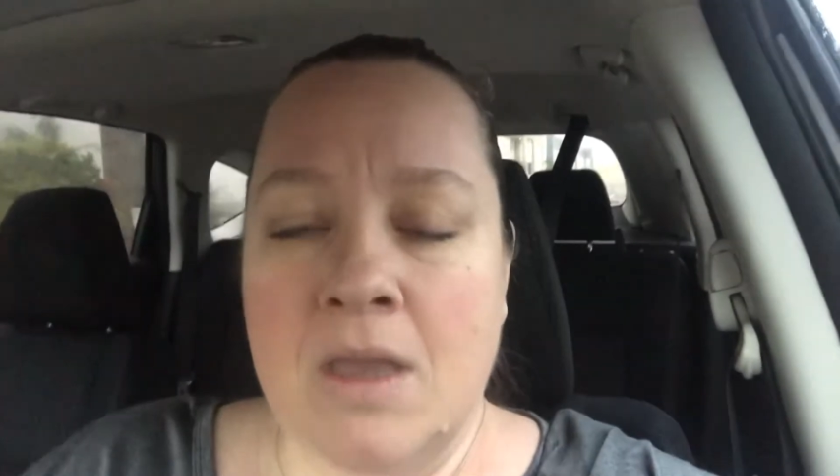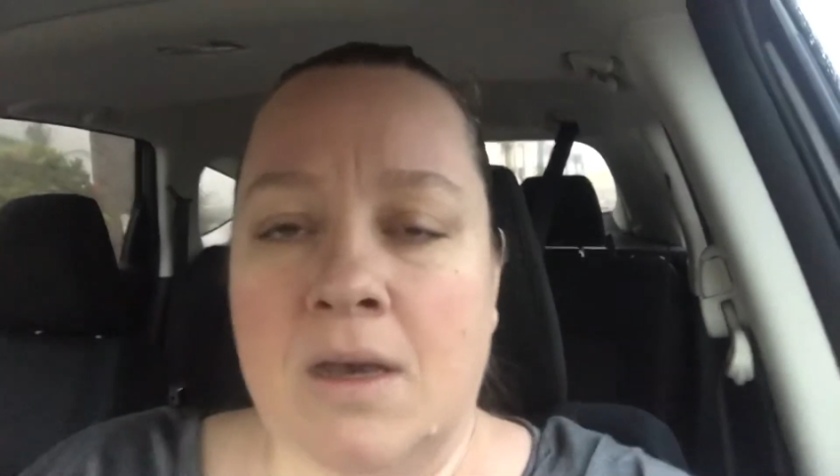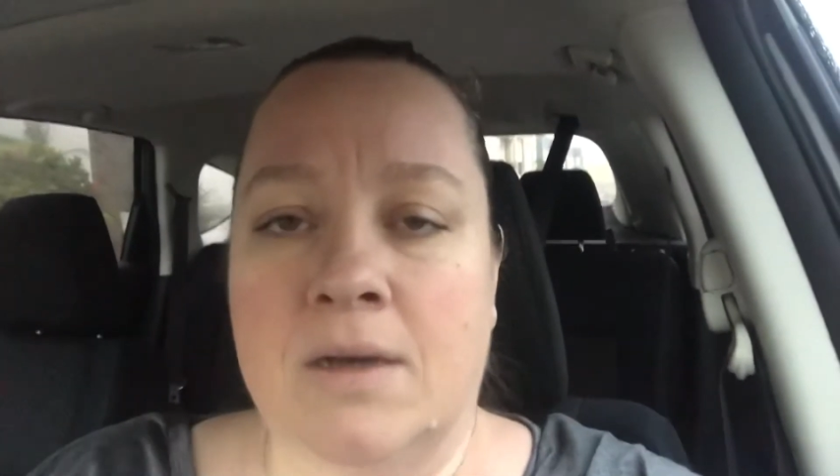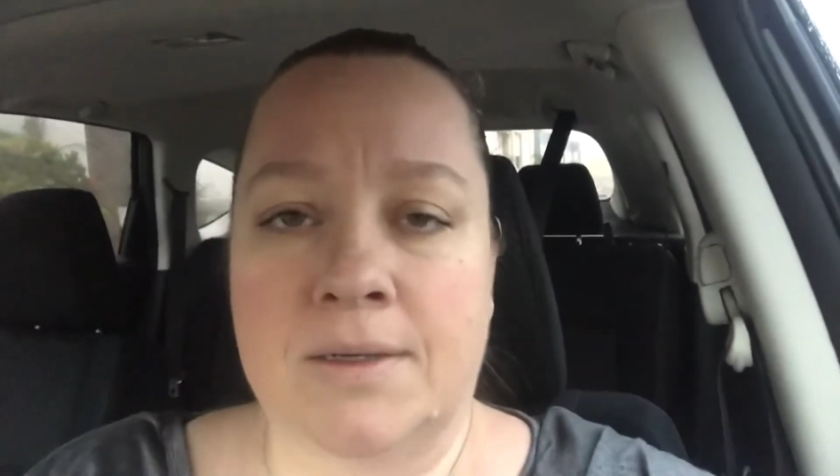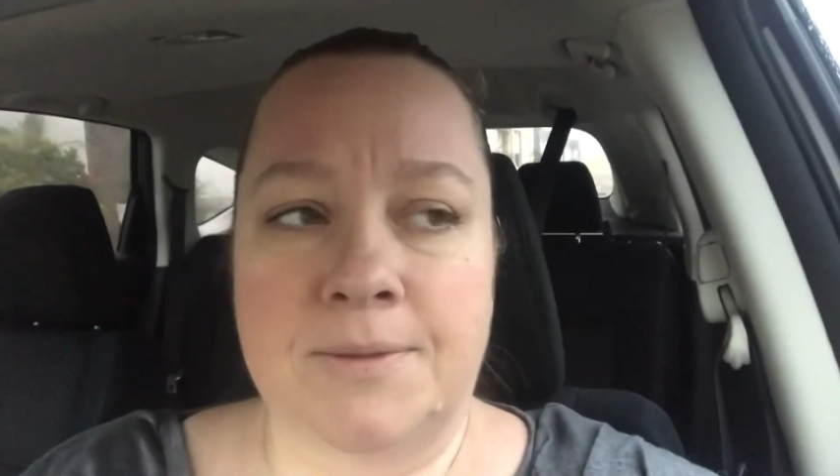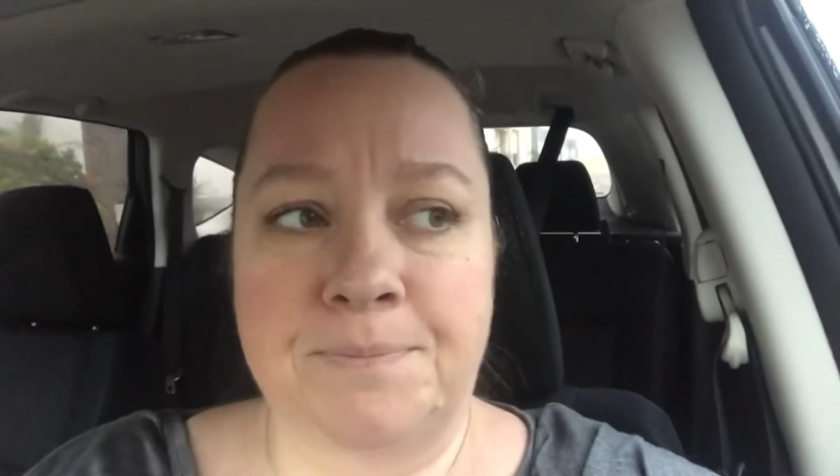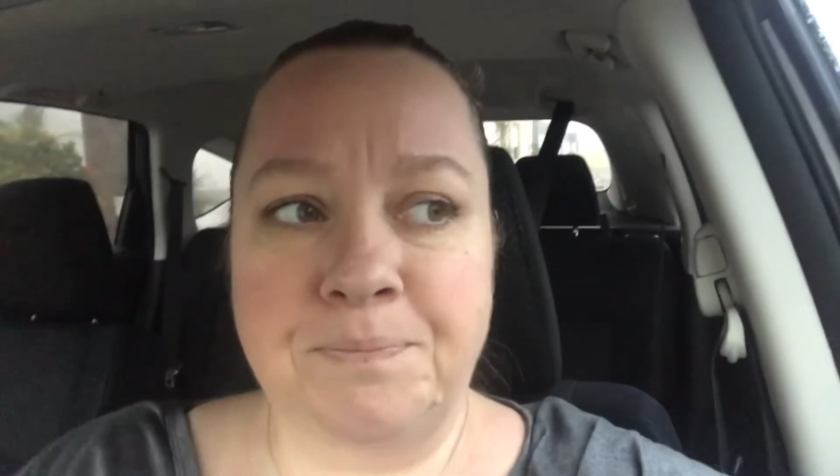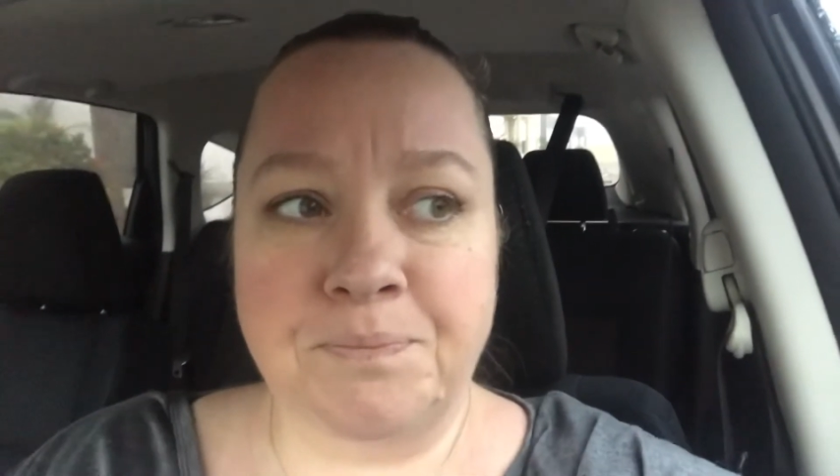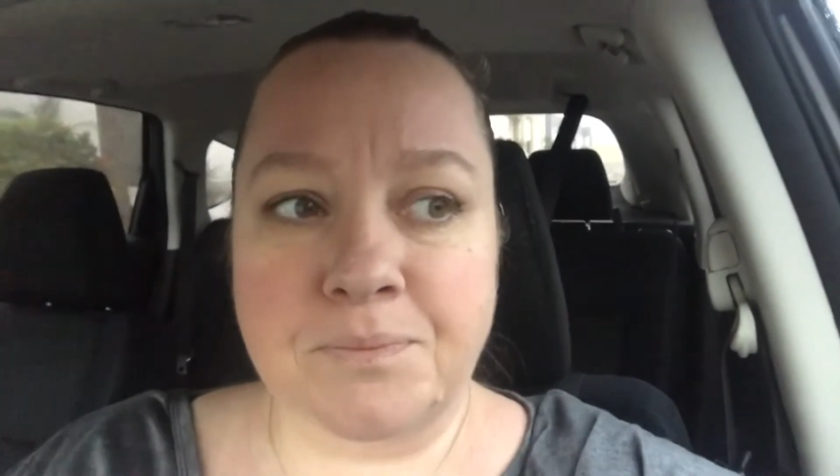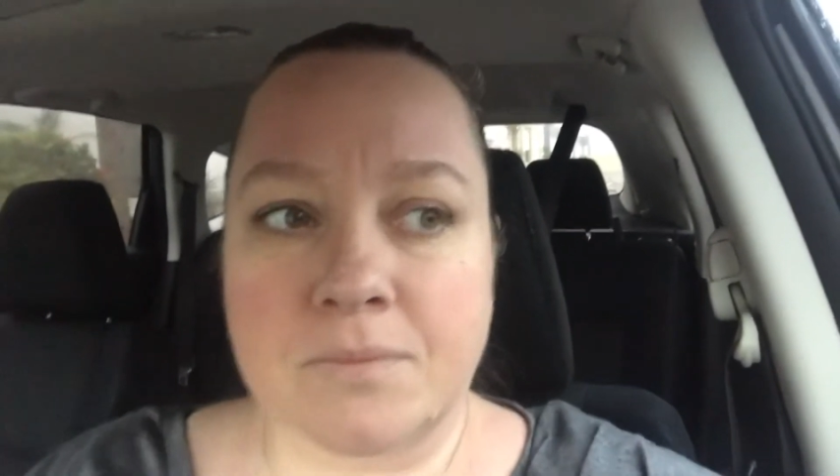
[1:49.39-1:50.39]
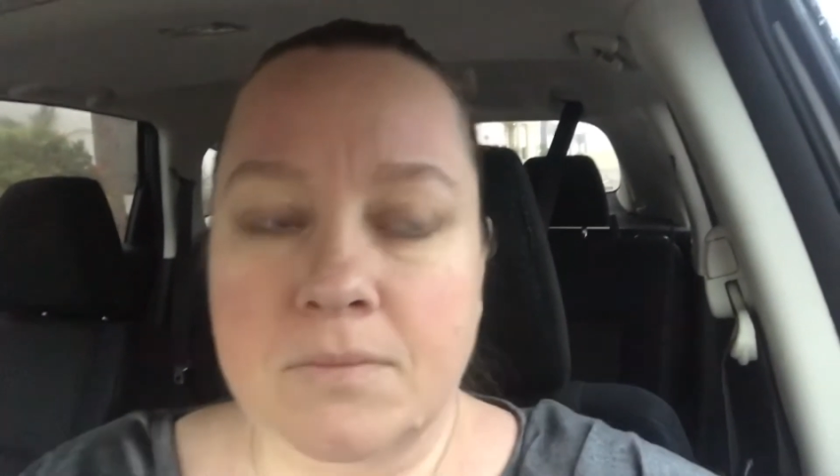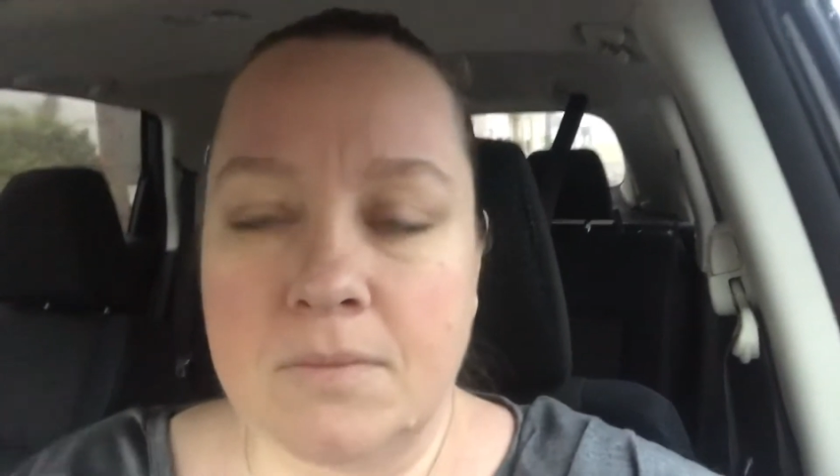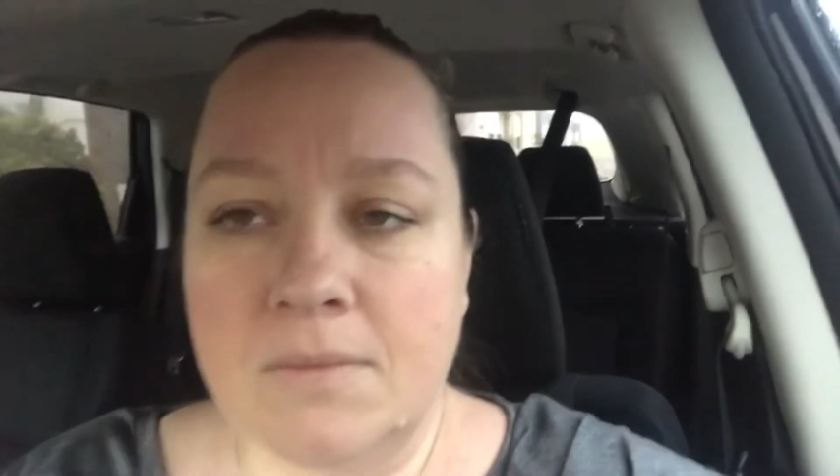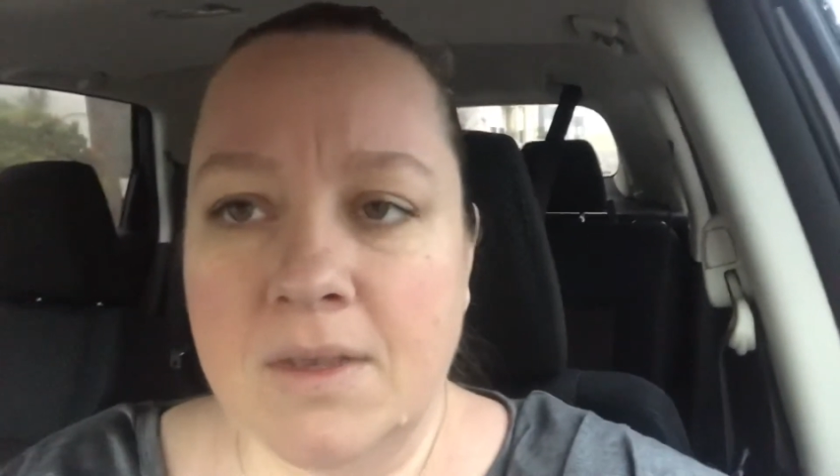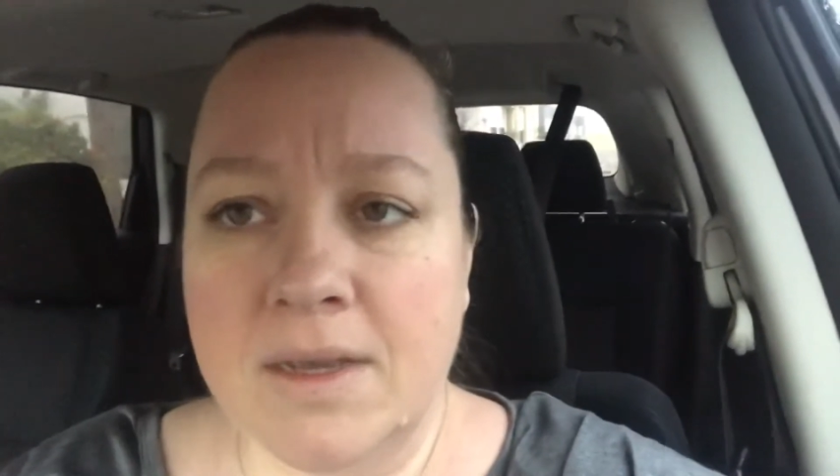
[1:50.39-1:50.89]
Um,
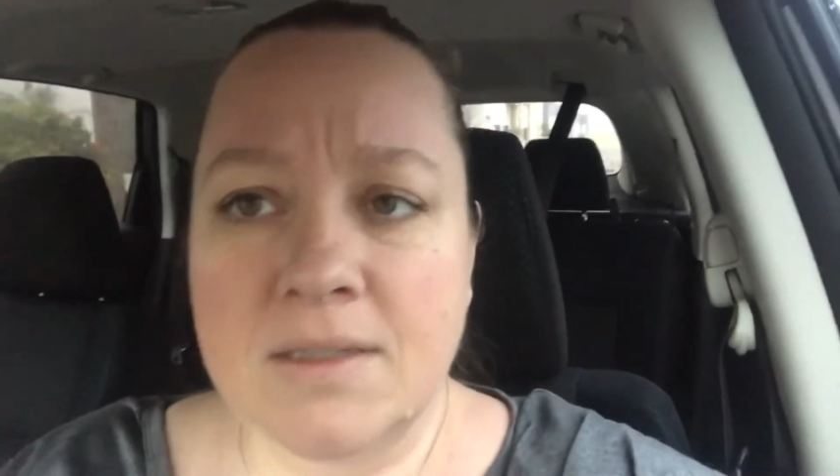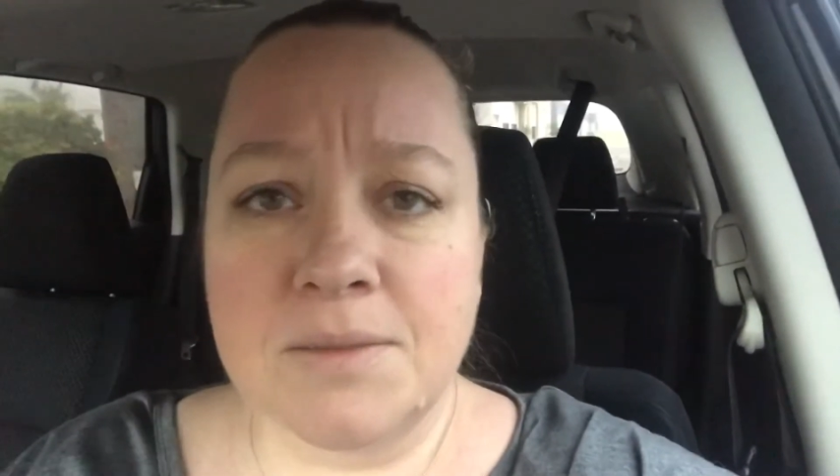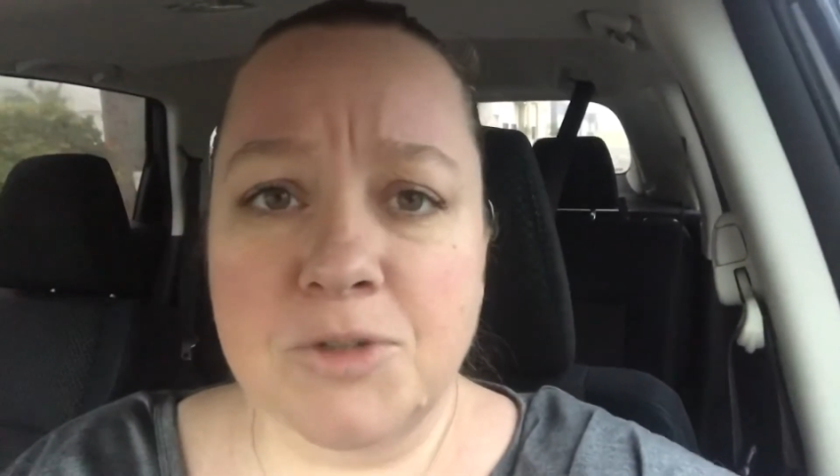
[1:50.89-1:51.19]
I had some